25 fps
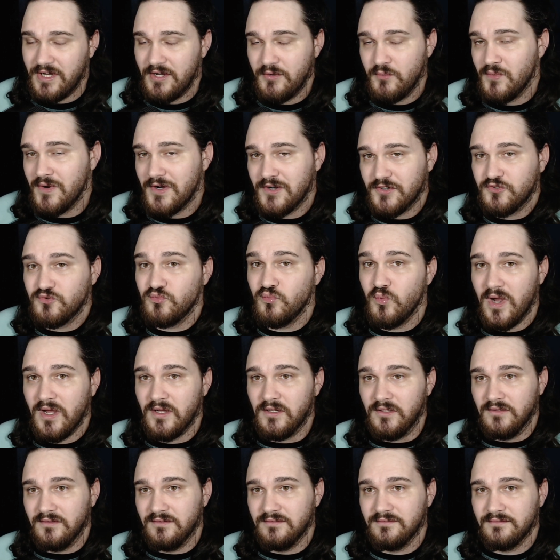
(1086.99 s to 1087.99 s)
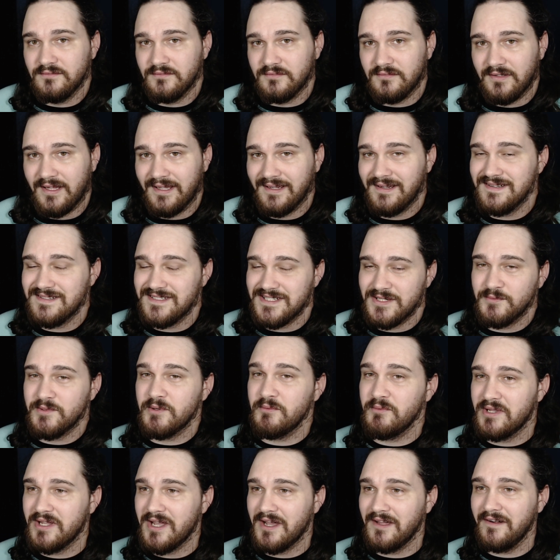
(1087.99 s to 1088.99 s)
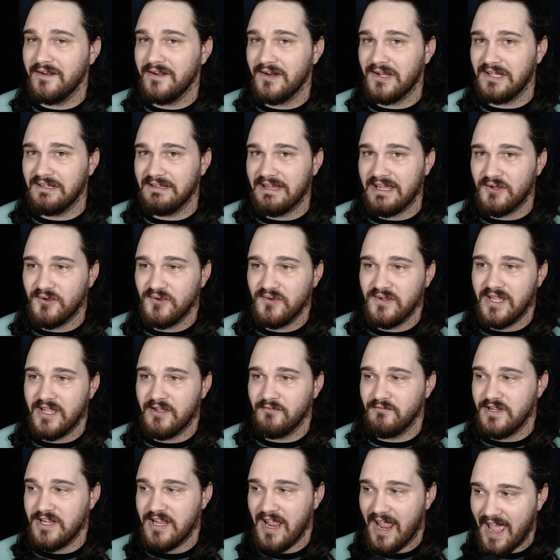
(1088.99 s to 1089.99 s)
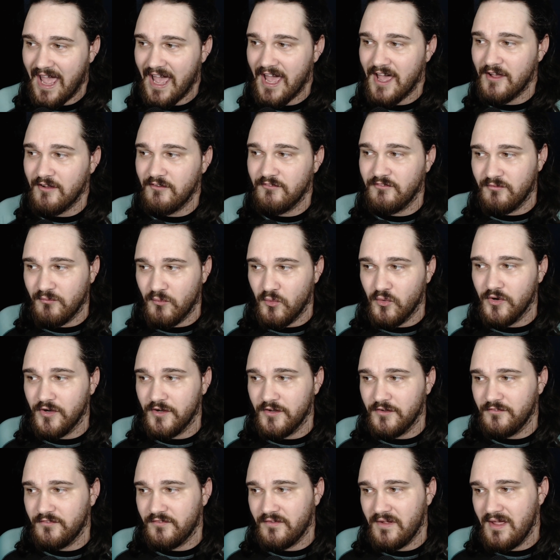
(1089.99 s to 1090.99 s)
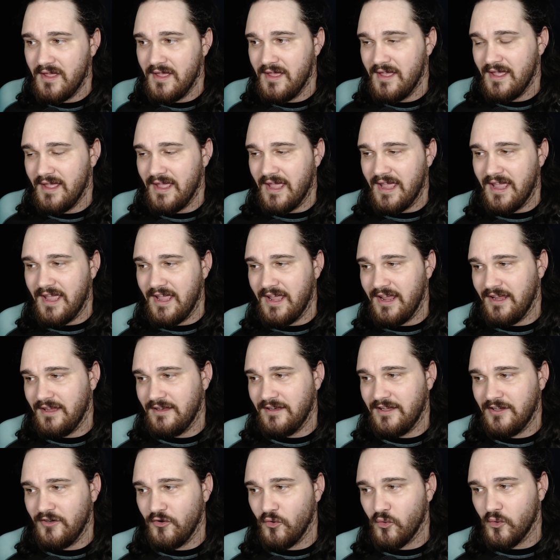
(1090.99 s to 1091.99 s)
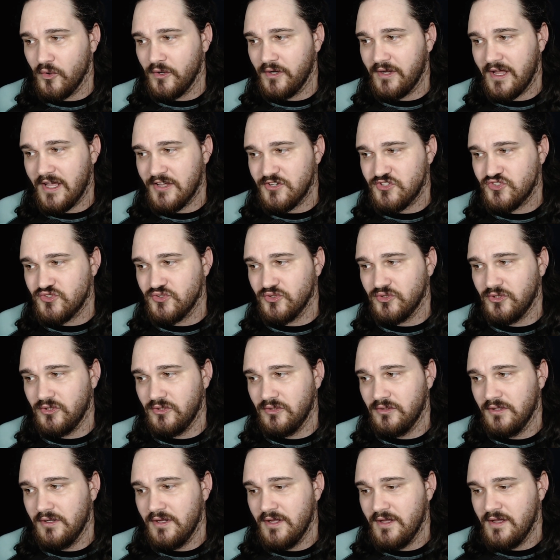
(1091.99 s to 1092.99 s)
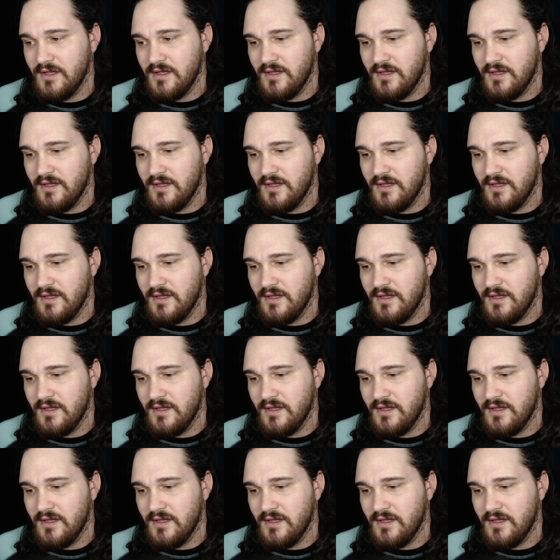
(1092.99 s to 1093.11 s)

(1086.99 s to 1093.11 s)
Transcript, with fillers: it works well like I said, when we cut it all out and we have more of a, an orchestral